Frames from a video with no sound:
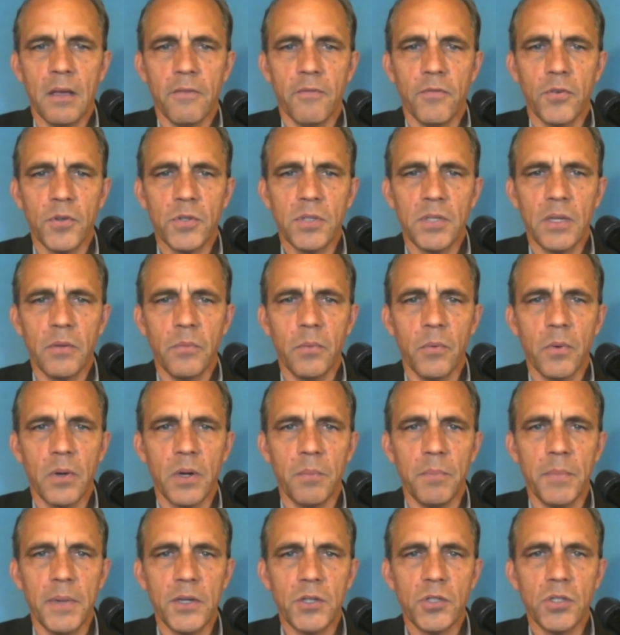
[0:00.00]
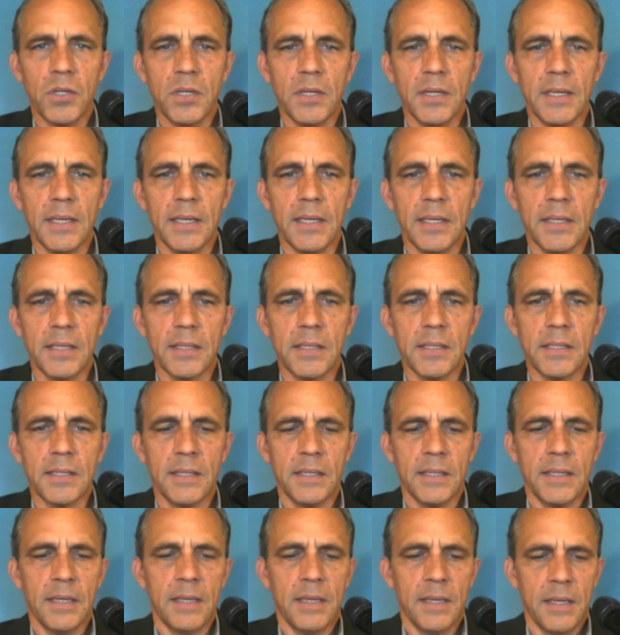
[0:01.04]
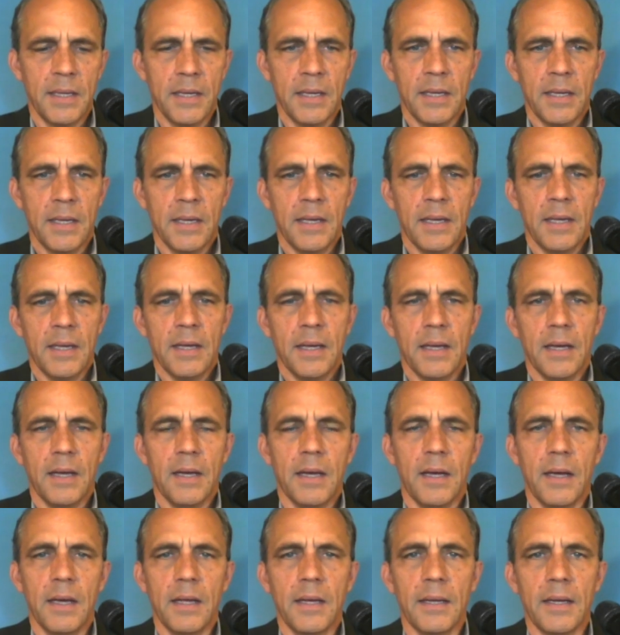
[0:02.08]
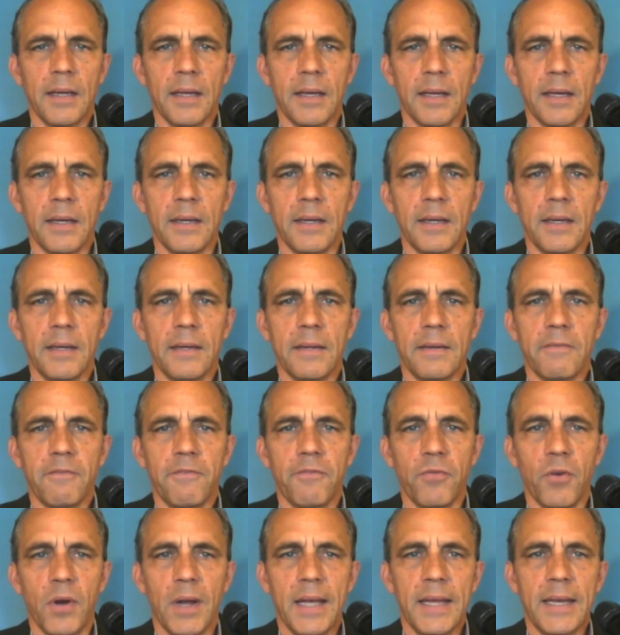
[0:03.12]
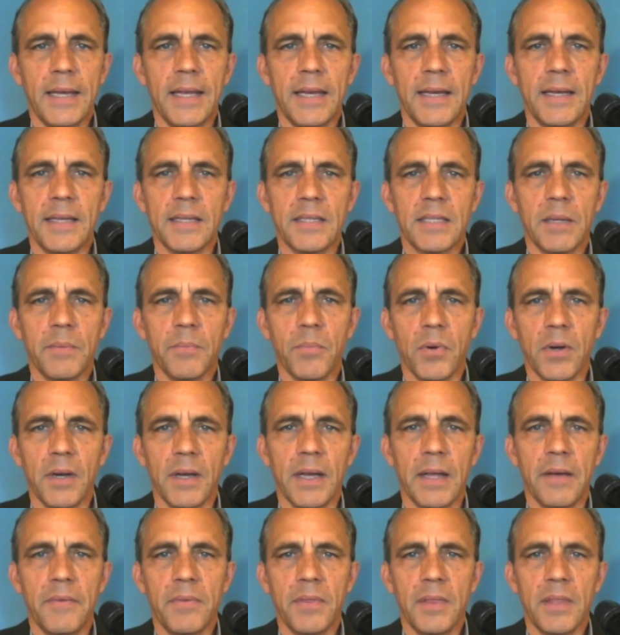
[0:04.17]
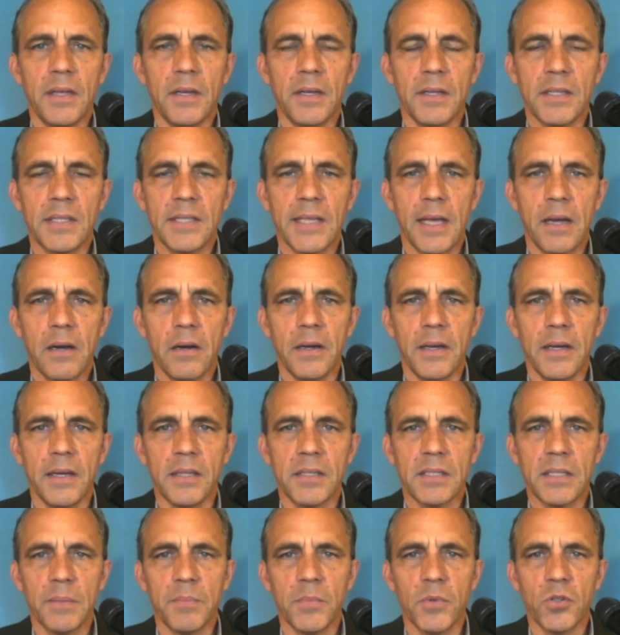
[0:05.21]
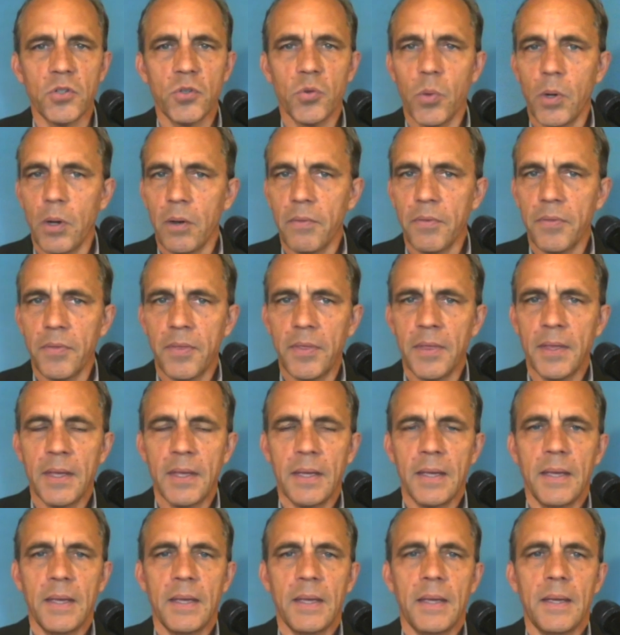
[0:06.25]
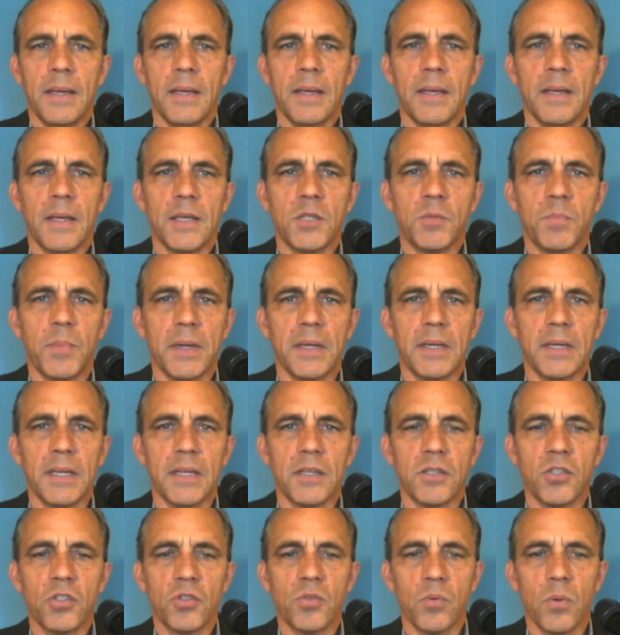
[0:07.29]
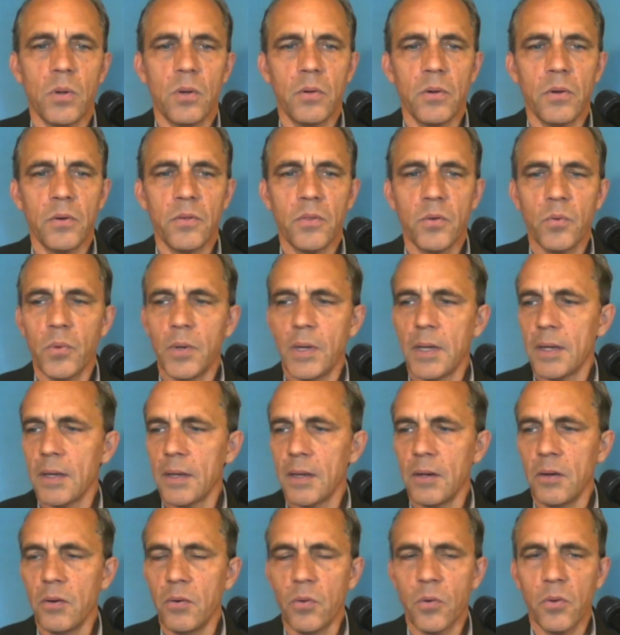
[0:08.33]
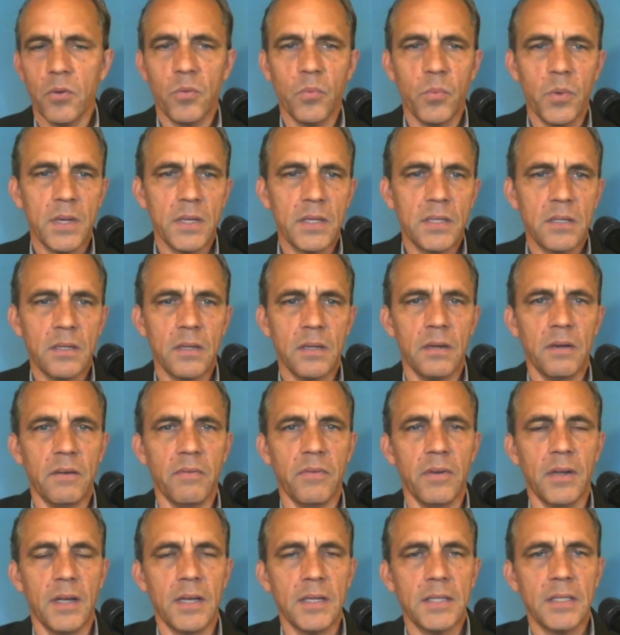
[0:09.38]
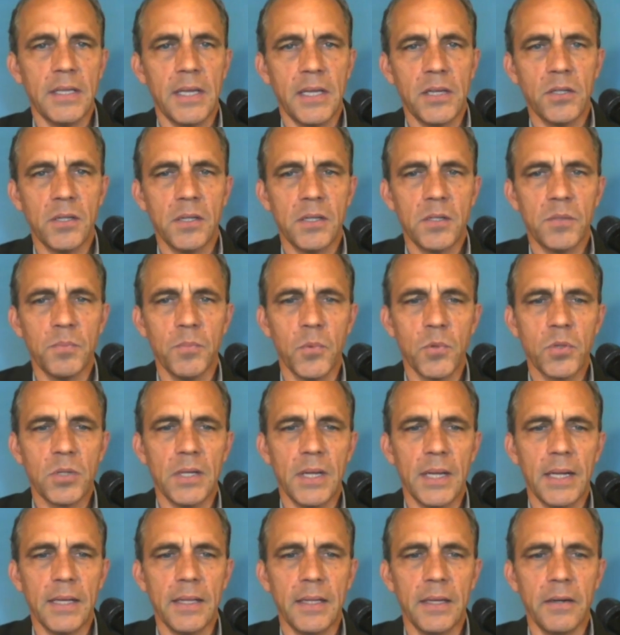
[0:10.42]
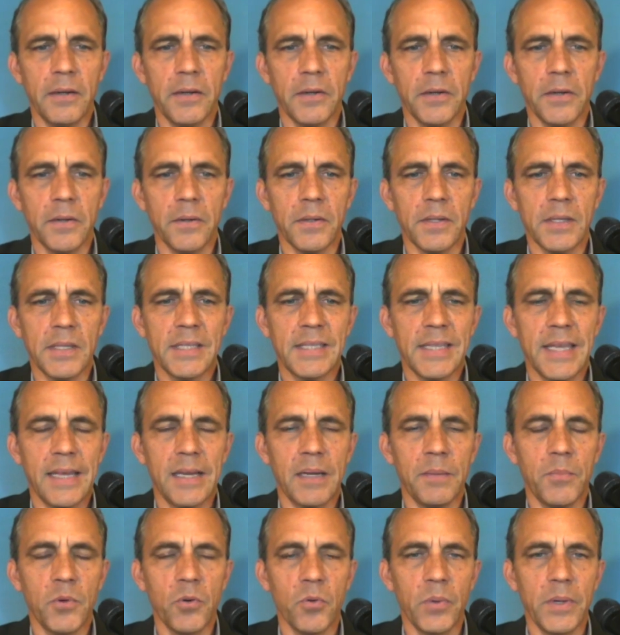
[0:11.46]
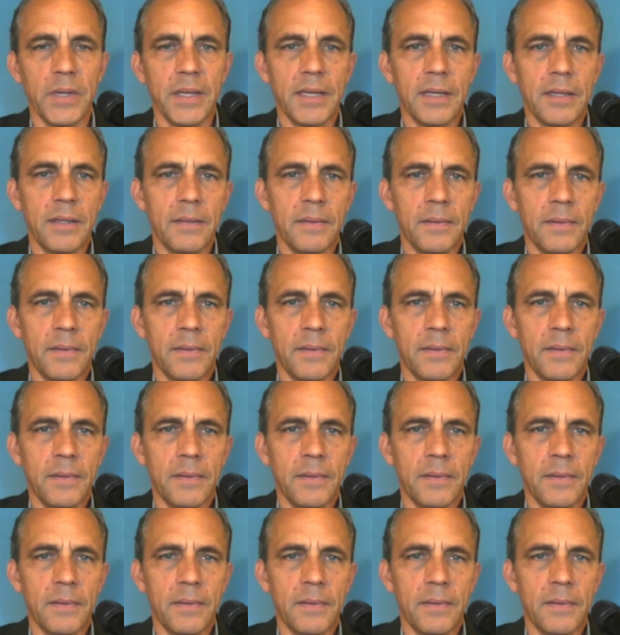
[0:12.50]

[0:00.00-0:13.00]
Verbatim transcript: First thing we want to mention is on uh, Friday, December 11th into Saturday, December 12th, expecting a strong earthquake northwest of Los Angeles, most likely near Santa Maria,